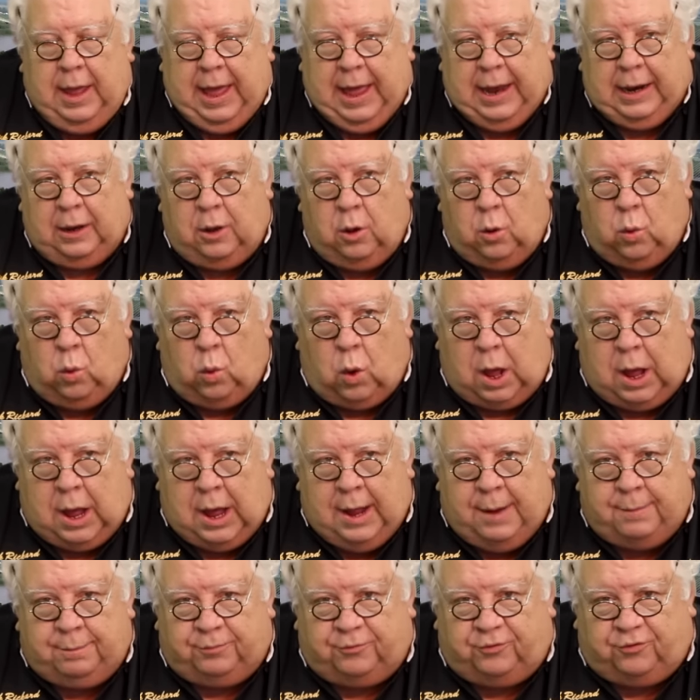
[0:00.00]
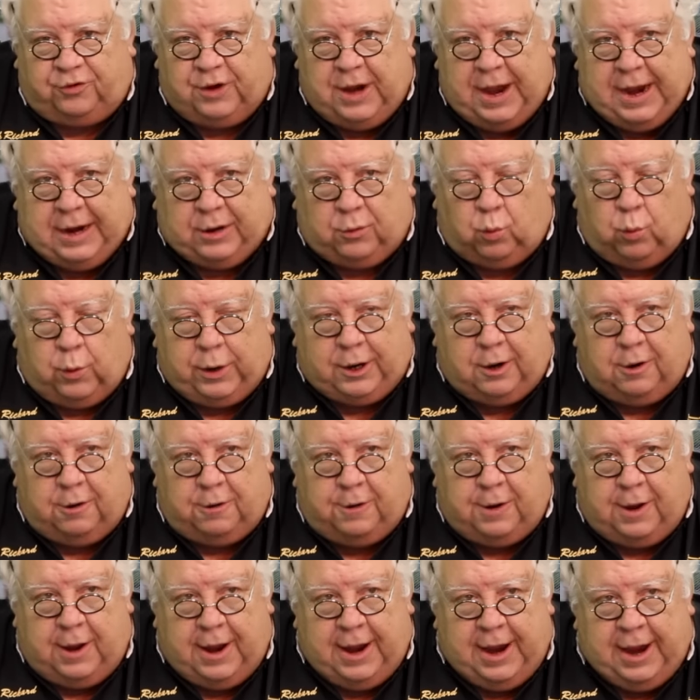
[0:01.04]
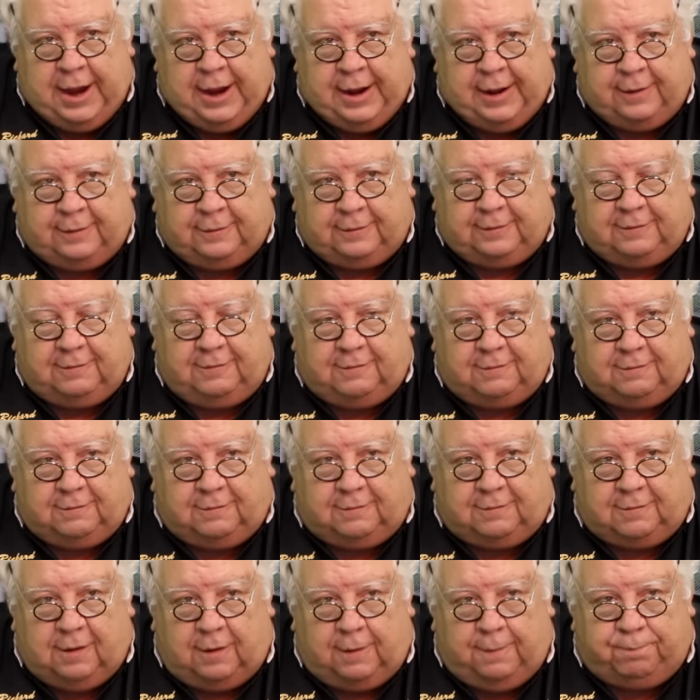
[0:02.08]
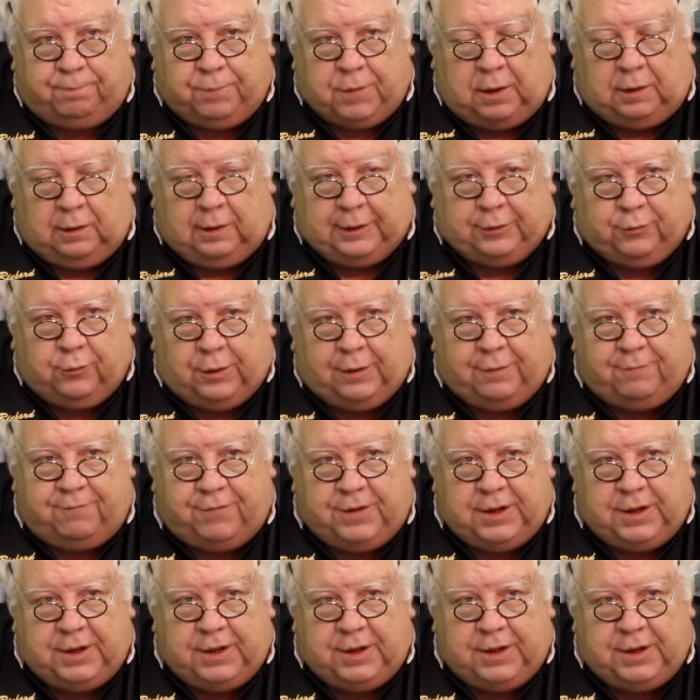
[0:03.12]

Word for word: Hello, I'm Jack Rickard, and this is Electric